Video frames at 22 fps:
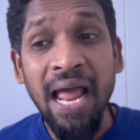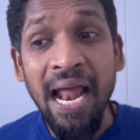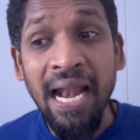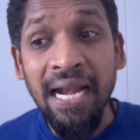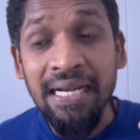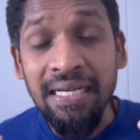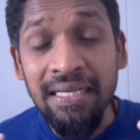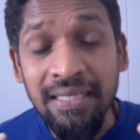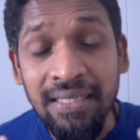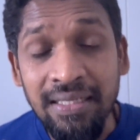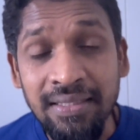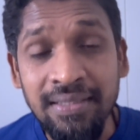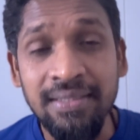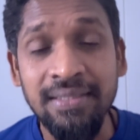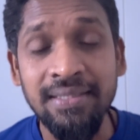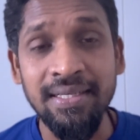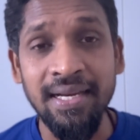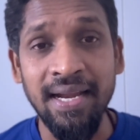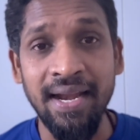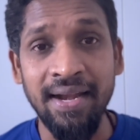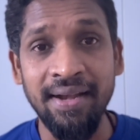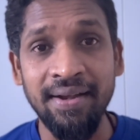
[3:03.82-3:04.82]

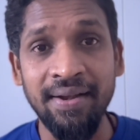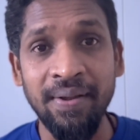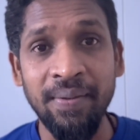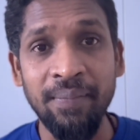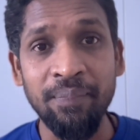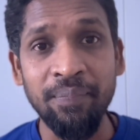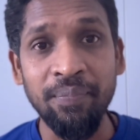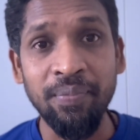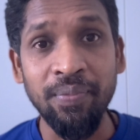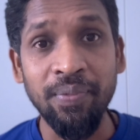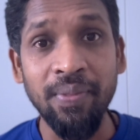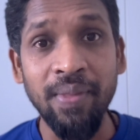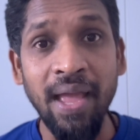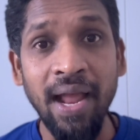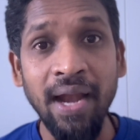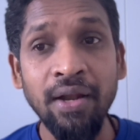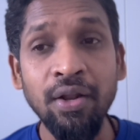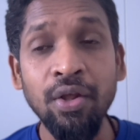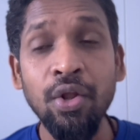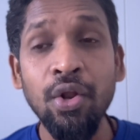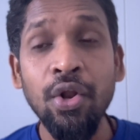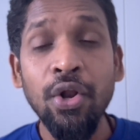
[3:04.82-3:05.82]
understand
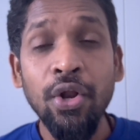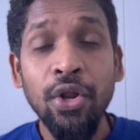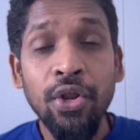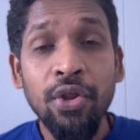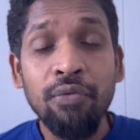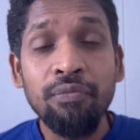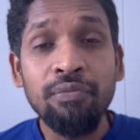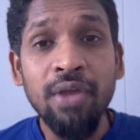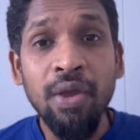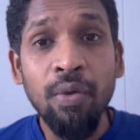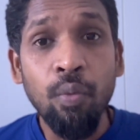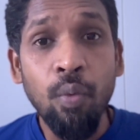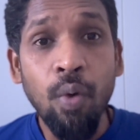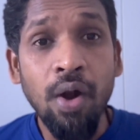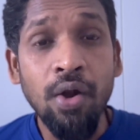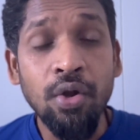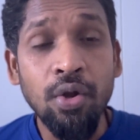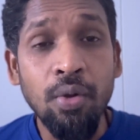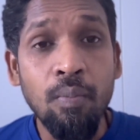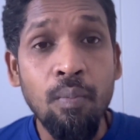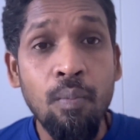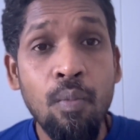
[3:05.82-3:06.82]
that if they
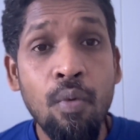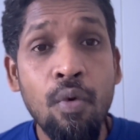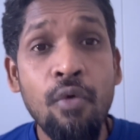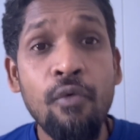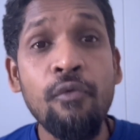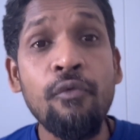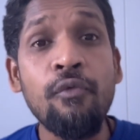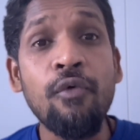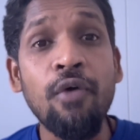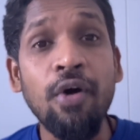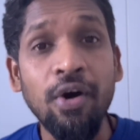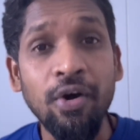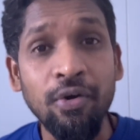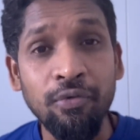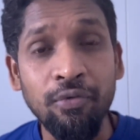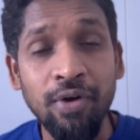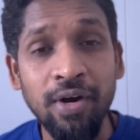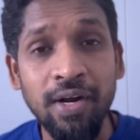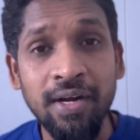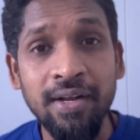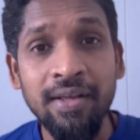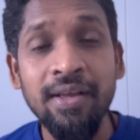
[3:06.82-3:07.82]
want to move
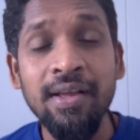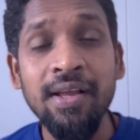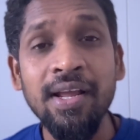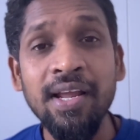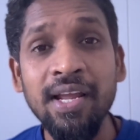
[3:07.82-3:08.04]
forward,